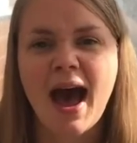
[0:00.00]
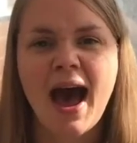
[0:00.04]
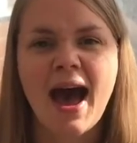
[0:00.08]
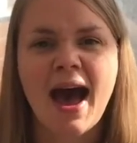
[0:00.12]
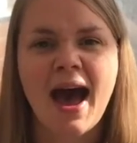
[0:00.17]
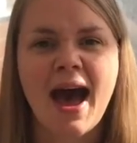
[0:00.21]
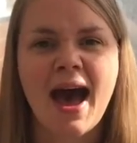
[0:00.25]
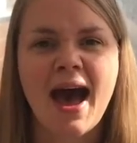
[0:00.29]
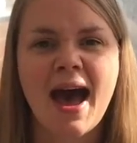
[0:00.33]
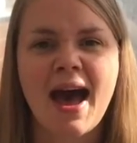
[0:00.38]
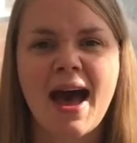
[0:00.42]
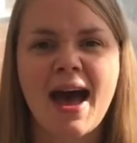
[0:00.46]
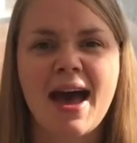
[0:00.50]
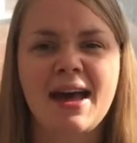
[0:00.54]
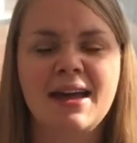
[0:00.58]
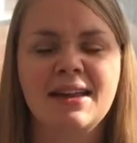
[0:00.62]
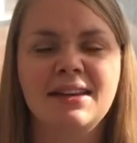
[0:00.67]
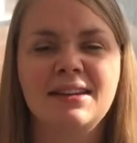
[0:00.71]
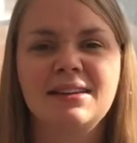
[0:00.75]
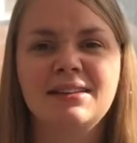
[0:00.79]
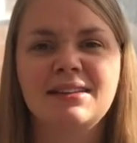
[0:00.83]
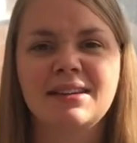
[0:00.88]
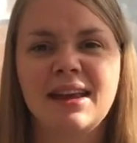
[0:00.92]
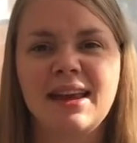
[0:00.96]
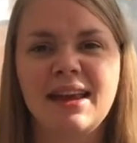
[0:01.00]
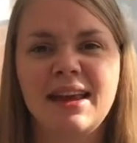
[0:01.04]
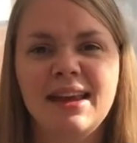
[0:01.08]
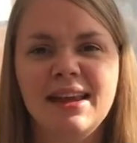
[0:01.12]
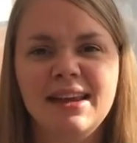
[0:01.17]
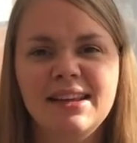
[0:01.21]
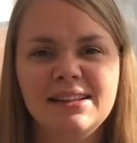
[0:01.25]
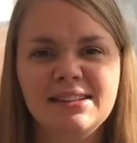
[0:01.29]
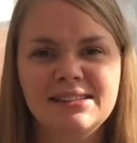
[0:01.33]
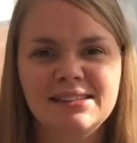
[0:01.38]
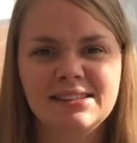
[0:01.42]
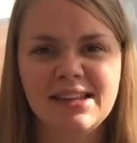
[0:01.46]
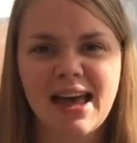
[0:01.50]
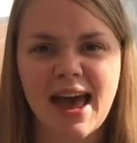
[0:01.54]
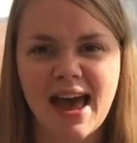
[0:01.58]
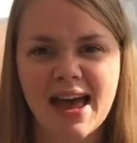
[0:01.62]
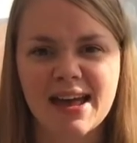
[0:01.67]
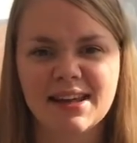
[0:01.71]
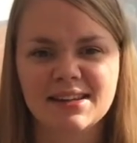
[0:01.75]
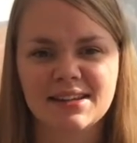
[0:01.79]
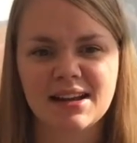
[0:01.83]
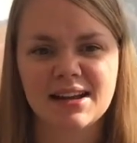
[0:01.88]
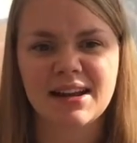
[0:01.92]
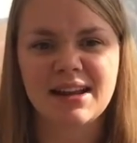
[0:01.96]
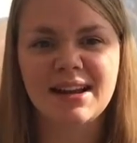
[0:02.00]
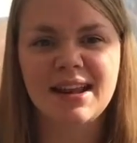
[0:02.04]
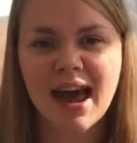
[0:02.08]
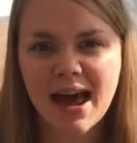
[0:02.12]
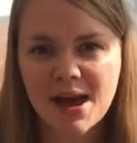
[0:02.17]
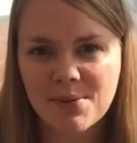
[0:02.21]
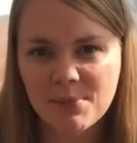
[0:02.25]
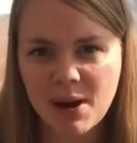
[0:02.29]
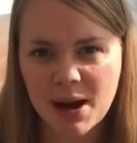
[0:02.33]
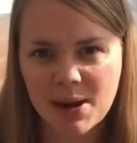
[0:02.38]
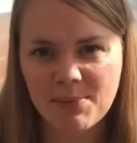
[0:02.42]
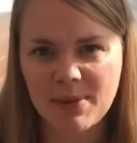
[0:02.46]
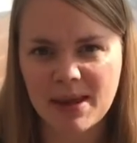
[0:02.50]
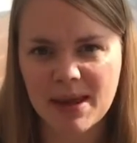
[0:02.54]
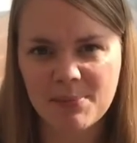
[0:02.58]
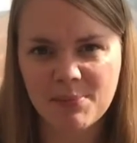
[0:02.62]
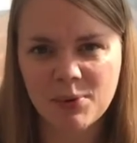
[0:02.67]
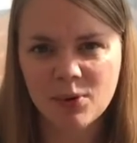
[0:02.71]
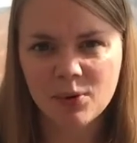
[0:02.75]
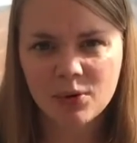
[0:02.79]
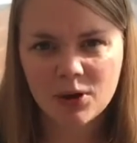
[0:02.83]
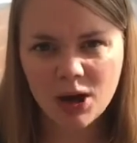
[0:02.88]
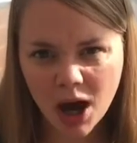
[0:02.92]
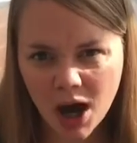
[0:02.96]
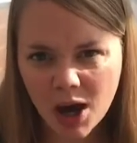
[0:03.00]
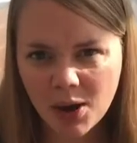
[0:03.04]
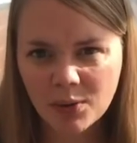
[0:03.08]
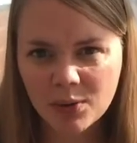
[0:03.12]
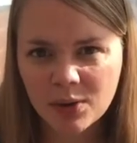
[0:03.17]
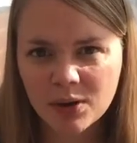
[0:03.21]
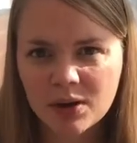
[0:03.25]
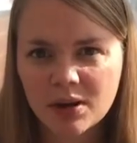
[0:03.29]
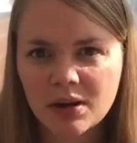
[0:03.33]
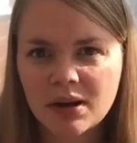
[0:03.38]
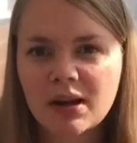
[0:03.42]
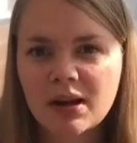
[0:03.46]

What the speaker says: And he said, let my people go.